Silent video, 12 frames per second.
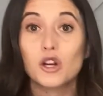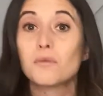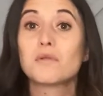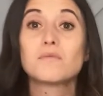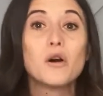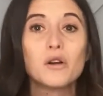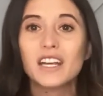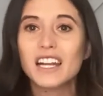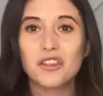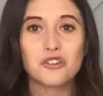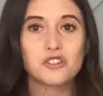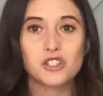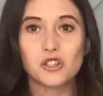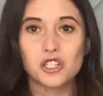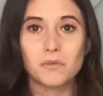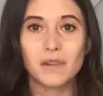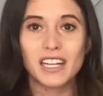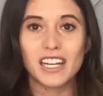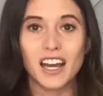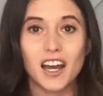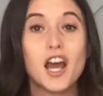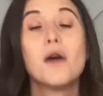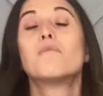or promoting it through social media,